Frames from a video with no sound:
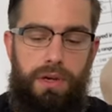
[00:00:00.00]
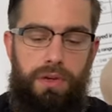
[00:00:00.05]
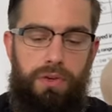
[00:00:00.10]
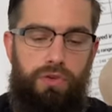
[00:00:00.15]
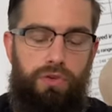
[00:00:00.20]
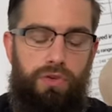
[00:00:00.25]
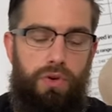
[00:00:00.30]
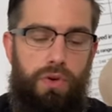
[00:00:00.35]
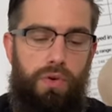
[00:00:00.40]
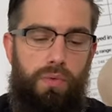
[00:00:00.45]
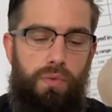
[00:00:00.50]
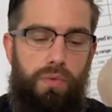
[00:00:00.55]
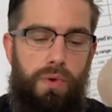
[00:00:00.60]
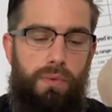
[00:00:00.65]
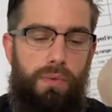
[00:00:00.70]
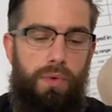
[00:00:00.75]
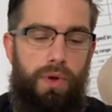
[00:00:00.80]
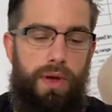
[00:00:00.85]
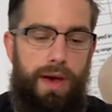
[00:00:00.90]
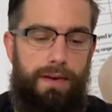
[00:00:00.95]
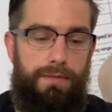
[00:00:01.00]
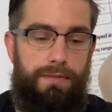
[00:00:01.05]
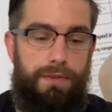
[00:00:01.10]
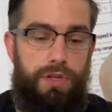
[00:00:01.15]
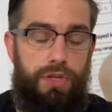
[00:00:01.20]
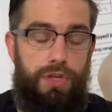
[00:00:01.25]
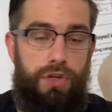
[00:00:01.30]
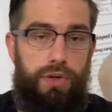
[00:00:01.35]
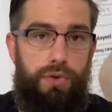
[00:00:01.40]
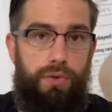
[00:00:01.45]
So what we'll have to
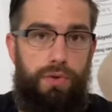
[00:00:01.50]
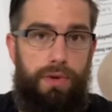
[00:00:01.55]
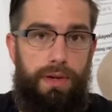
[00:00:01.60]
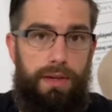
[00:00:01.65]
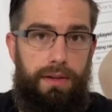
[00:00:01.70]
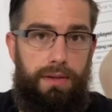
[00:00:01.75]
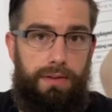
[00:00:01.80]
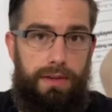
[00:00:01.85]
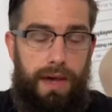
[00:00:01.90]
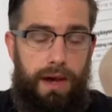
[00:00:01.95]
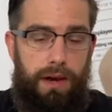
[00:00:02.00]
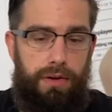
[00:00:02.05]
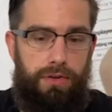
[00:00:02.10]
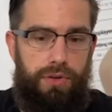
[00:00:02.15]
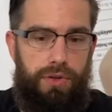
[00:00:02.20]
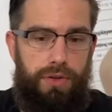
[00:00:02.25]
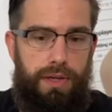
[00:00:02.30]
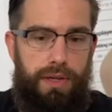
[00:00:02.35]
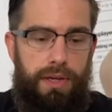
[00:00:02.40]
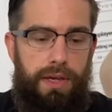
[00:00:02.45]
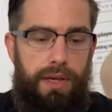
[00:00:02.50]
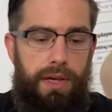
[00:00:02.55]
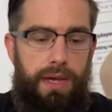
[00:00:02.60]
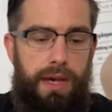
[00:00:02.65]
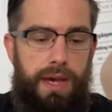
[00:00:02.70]
do is actually